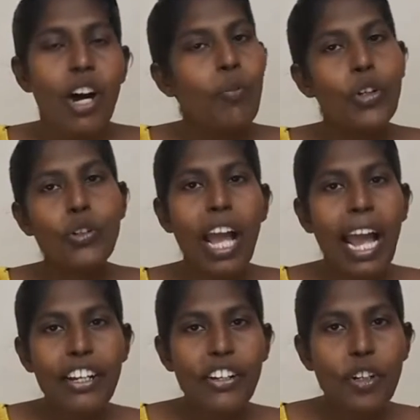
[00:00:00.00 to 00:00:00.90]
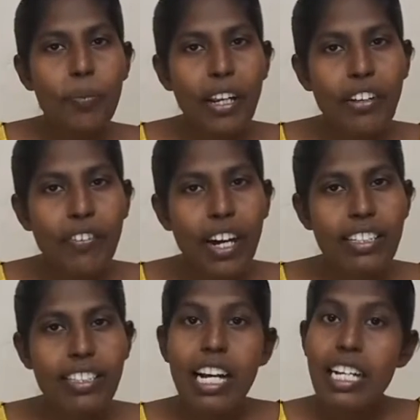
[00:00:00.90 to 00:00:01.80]
What you had in your
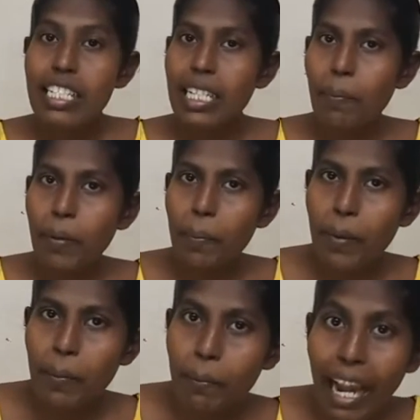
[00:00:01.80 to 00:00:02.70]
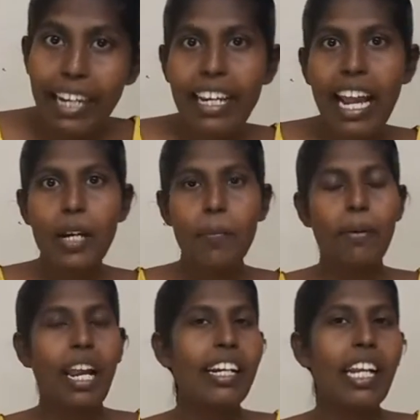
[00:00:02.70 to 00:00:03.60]
breakfast? Some people might had
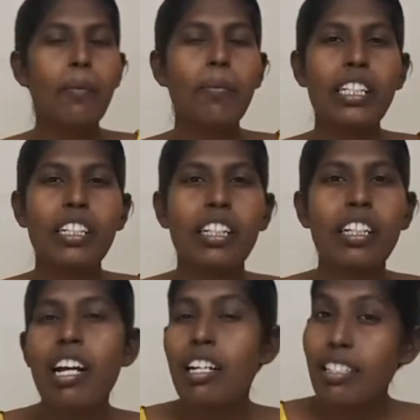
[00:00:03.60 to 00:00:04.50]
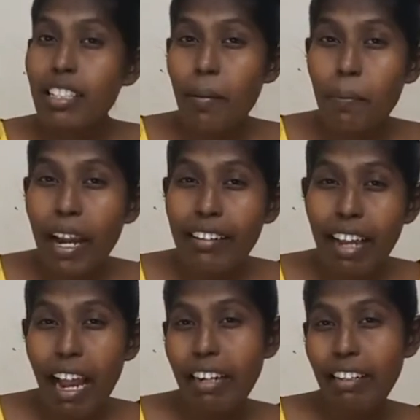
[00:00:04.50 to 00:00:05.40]
bread and butter. Some might
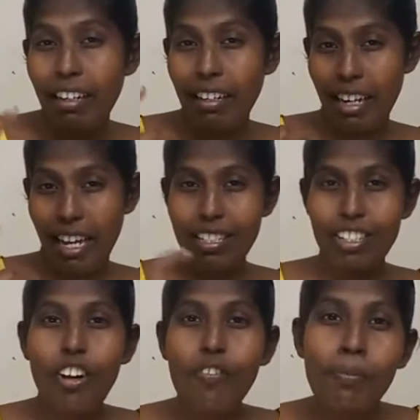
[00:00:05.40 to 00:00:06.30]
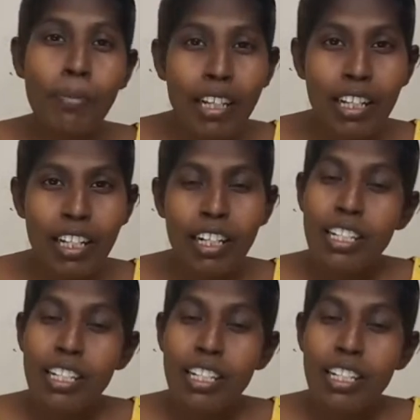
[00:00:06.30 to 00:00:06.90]
had a glass of milk.